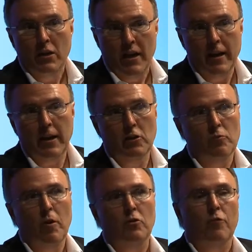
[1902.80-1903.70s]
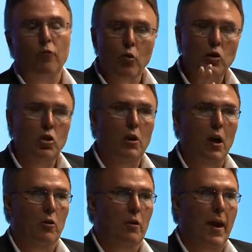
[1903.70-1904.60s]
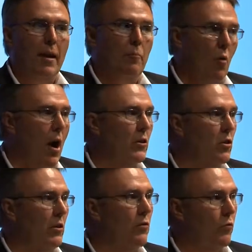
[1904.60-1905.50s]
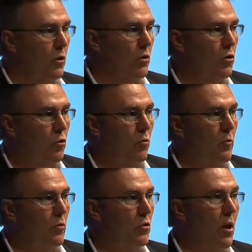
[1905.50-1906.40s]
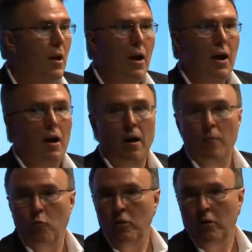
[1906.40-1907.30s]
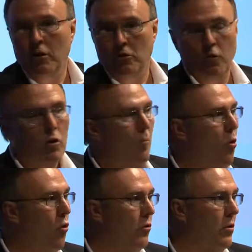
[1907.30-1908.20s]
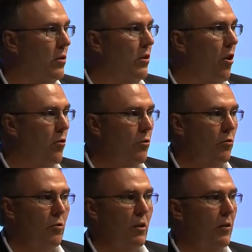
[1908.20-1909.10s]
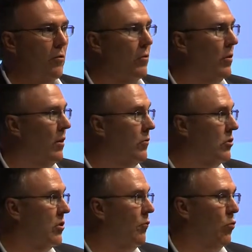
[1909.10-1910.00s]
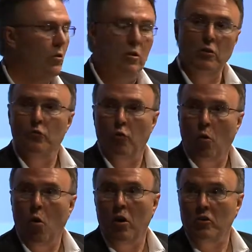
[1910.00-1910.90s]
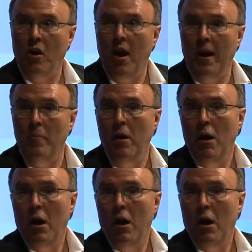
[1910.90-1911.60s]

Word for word: Taking as much friction out of that process for consumers, we think is very important. And Arthur and other of us have worked on this for a long time